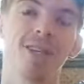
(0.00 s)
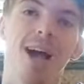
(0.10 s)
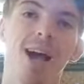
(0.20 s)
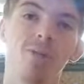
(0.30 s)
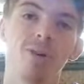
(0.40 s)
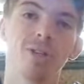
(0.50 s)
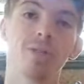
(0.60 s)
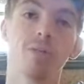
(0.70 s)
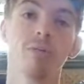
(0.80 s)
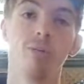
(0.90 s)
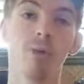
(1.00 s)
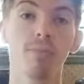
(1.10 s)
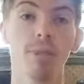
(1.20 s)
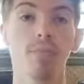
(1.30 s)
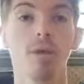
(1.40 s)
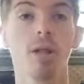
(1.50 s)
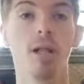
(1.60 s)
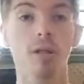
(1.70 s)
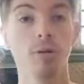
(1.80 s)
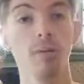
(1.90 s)
I want to inform people a
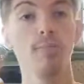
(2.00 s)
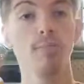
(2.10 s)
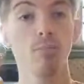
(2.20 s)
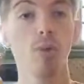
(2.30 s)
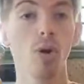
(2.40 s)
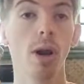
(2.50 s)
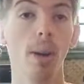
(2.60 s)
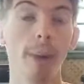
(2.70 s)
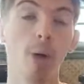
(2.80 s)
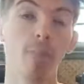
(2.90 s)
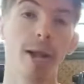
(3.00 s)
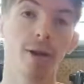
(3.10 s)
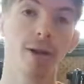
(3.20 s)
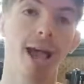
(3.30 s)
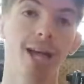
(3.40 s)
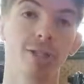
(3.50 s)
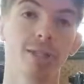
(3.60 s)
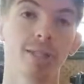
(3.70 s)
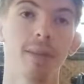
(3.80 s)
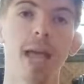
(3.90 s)
little bit more about micronationalism.